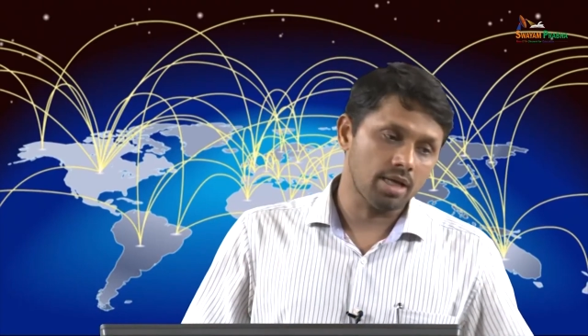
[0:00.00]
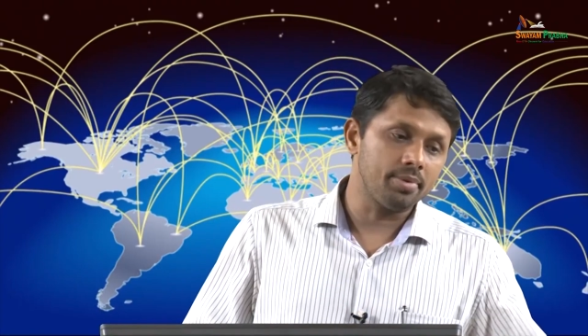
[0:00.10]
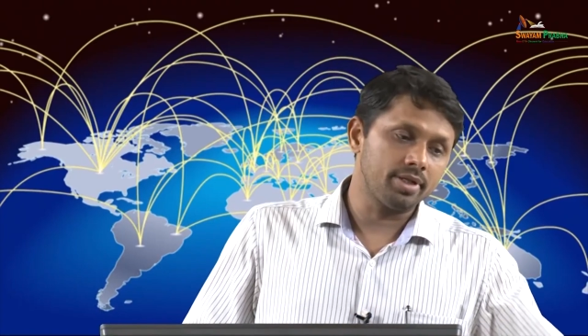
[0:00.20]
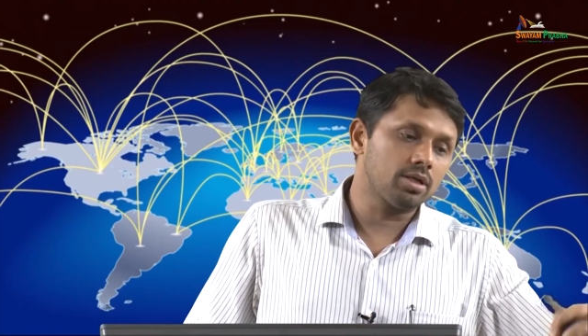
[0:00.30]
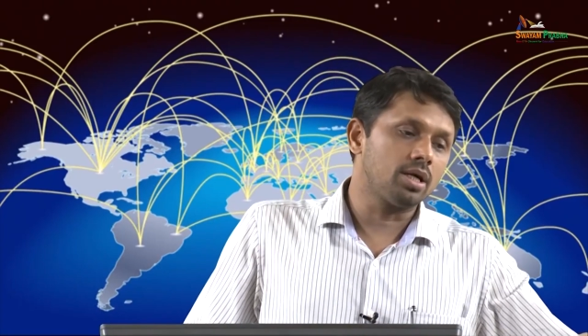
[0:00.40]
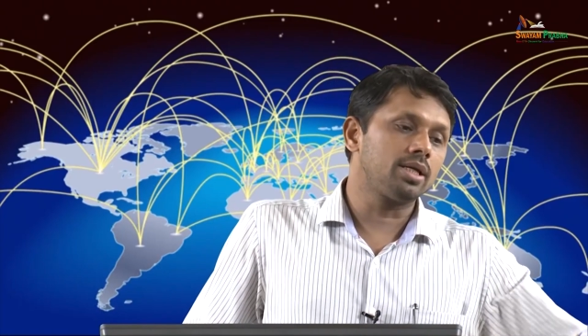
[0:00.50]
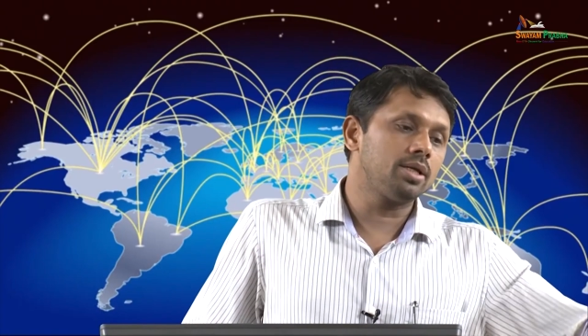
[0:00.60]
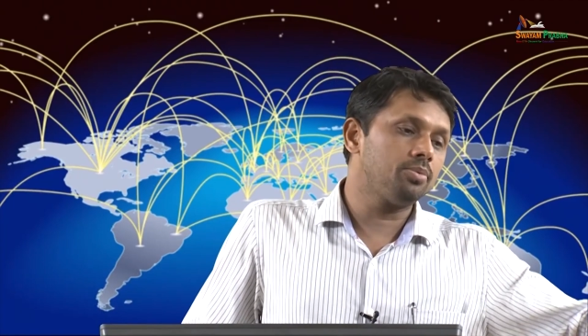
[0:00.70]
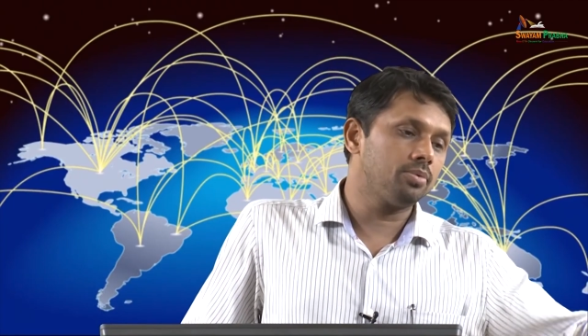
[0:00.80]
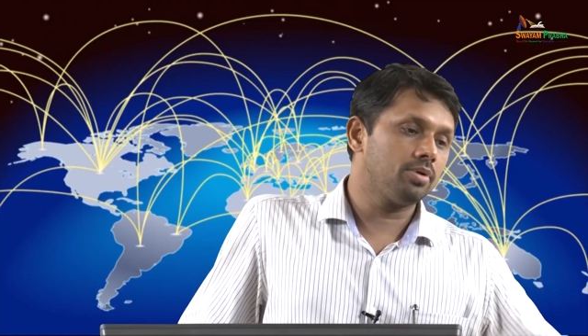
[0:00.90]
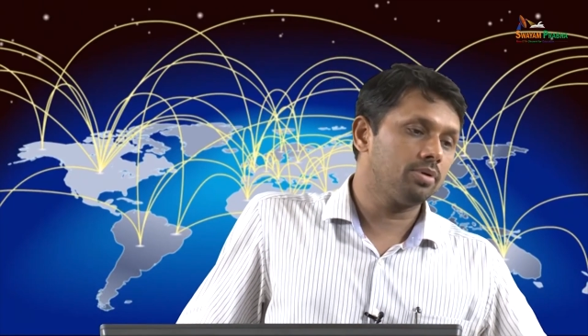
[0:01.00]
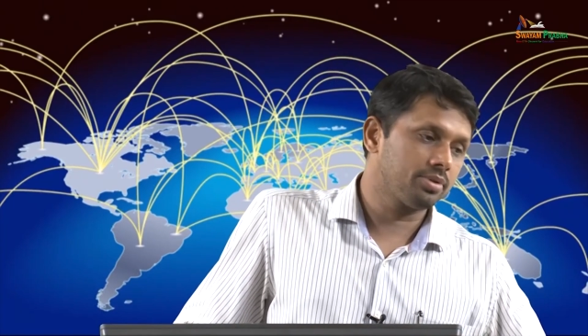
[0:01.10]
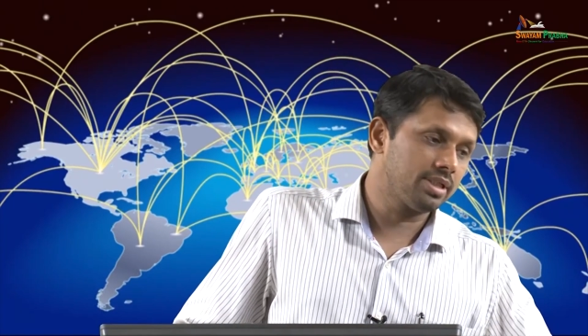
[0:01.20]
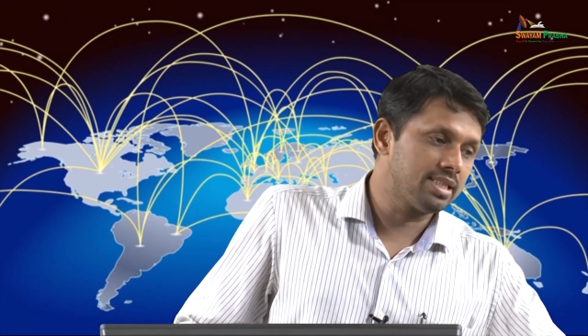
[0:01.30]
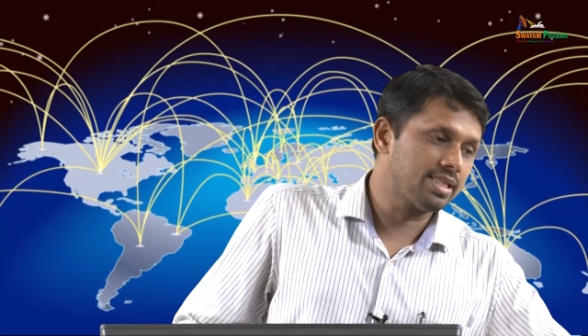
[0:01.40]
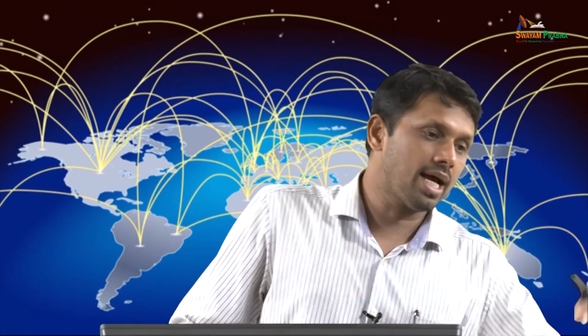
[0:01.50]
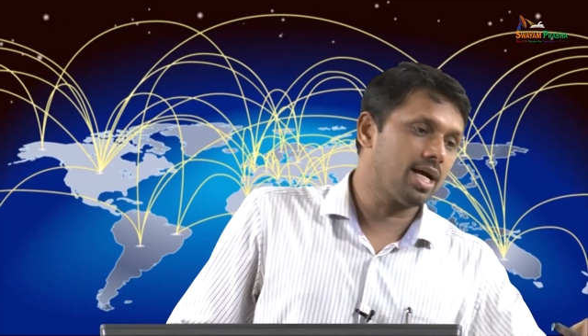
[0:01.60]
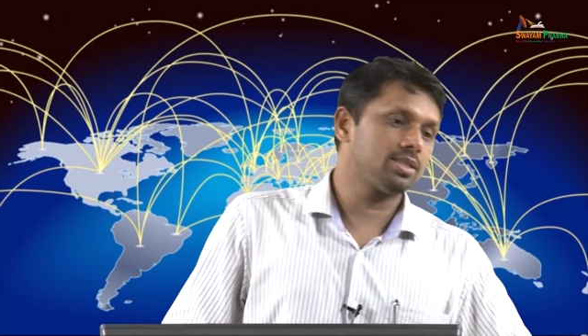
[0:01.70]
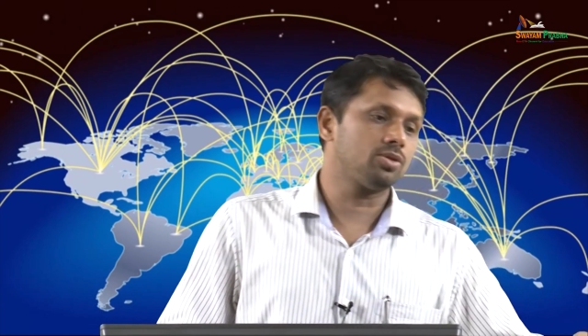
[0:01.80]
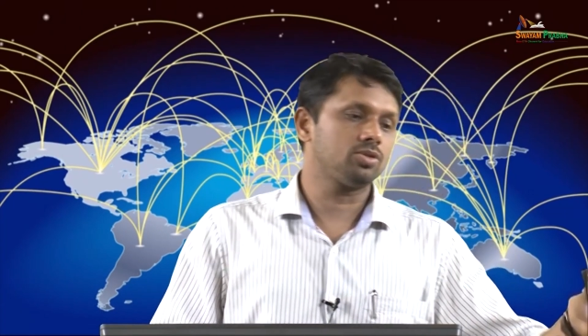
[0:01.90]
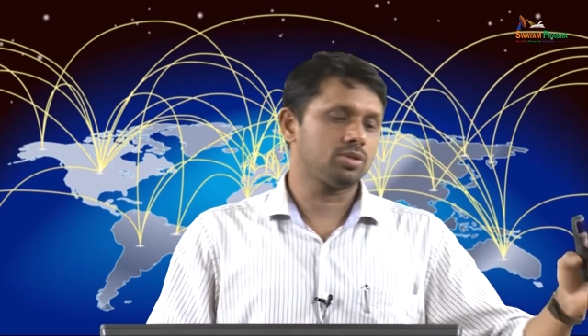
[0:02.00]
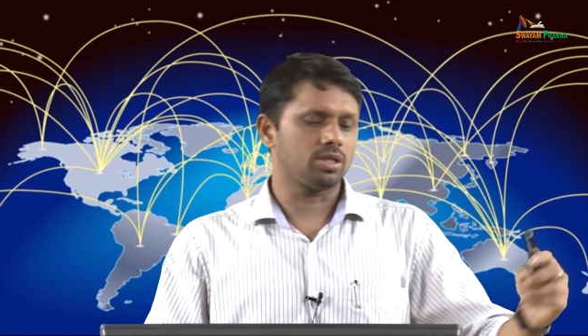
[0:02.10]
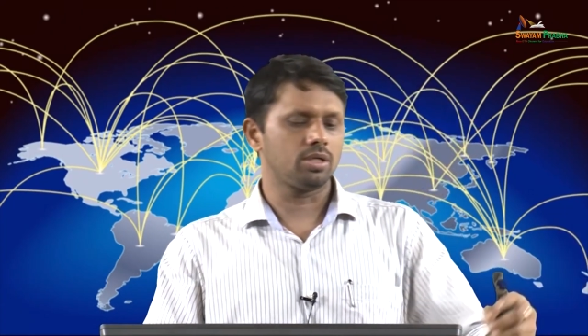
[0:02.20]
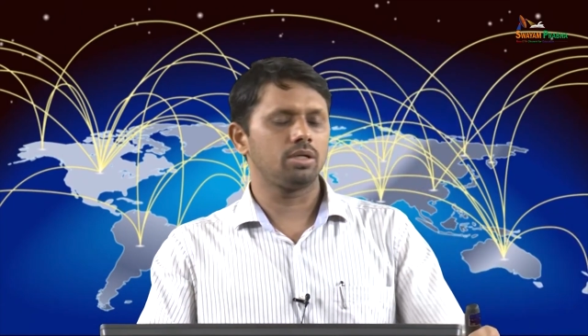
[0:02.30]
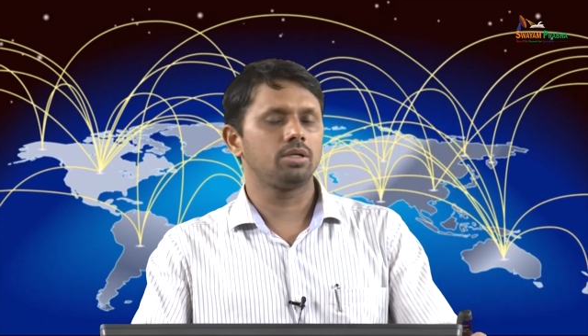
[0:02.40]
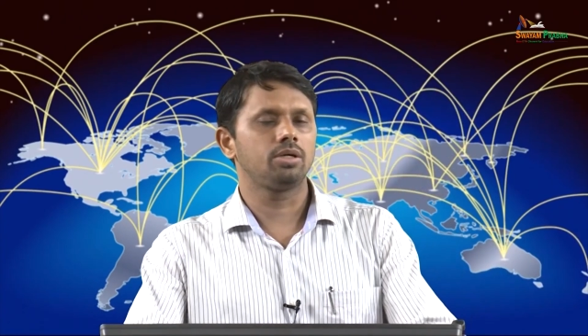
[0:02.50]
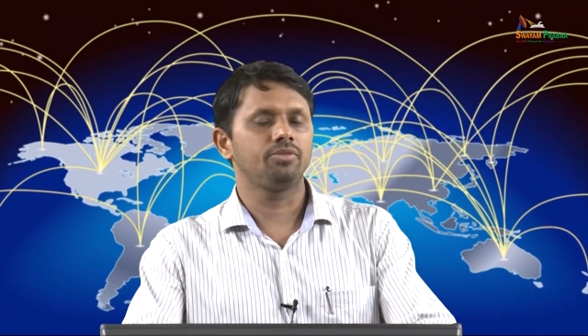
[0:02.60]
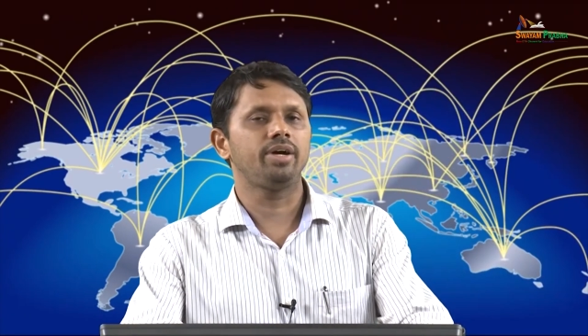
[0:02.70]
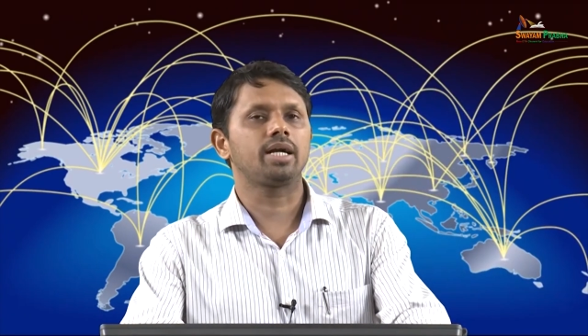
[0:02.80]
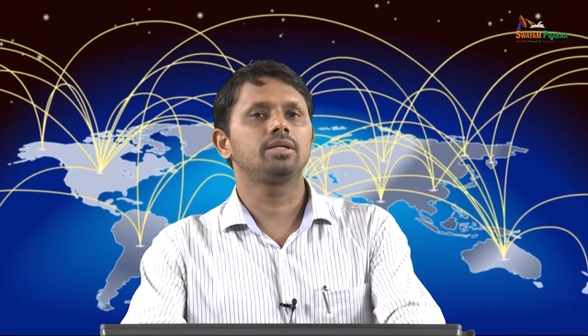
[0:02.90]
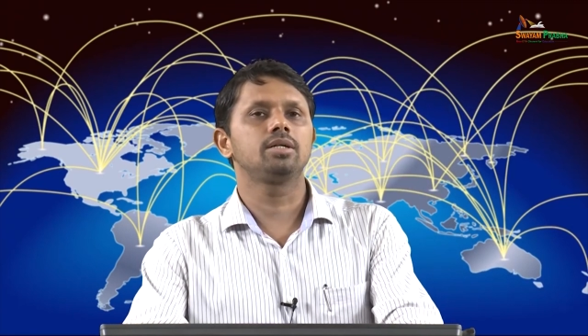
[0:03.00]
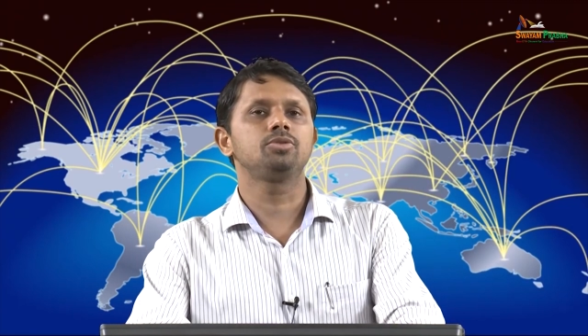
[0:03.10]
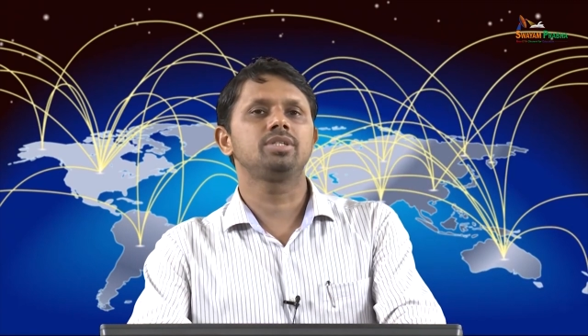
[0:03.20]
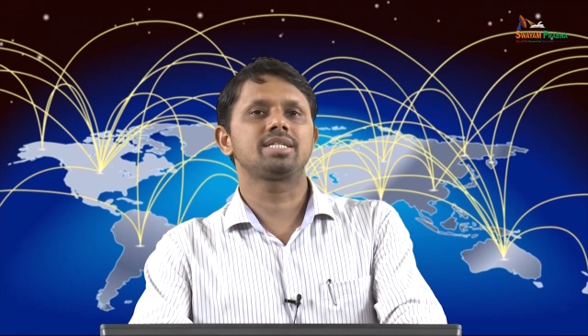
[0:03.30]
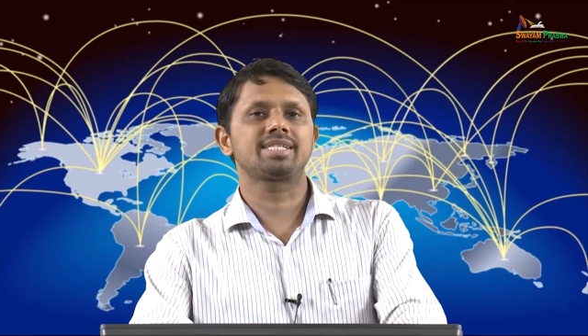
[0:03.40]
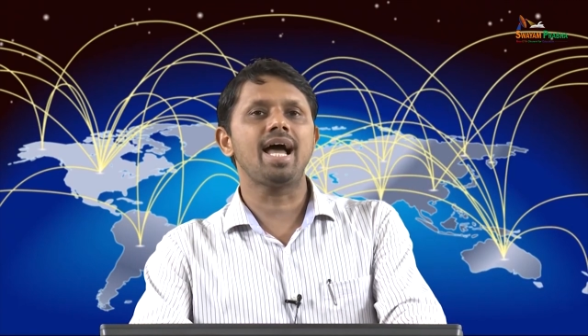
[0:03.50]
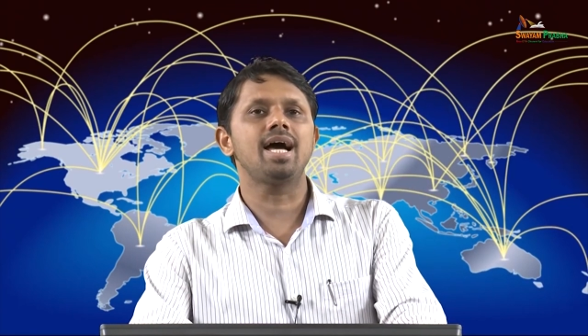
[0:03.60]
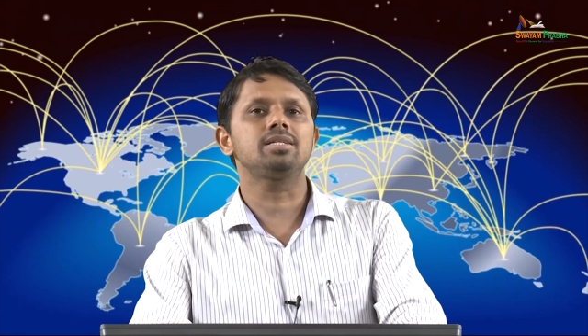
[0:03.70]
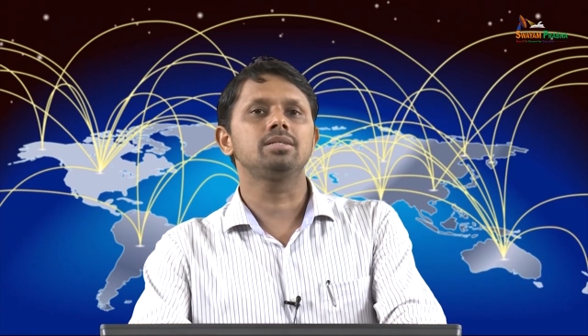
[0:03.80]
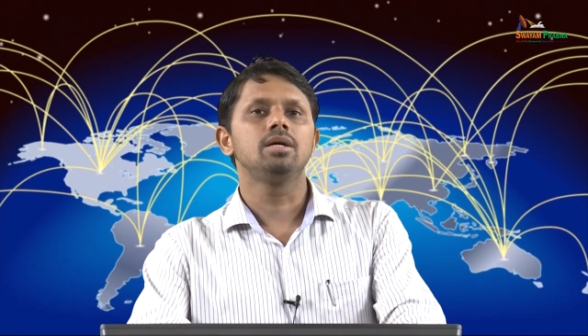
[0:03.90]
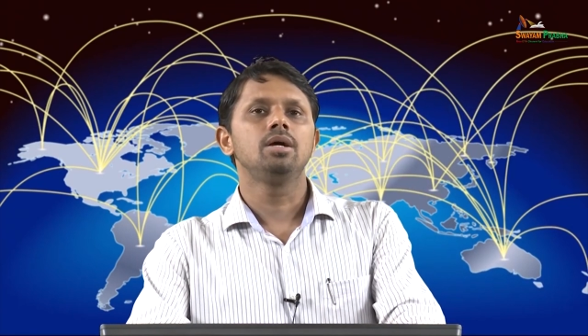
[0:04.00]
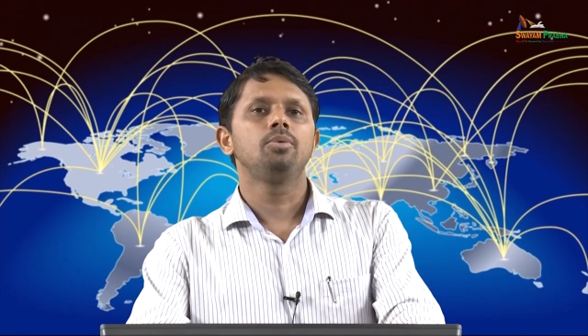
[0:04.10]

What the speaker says: I mean the country since has certain factors which are scarce,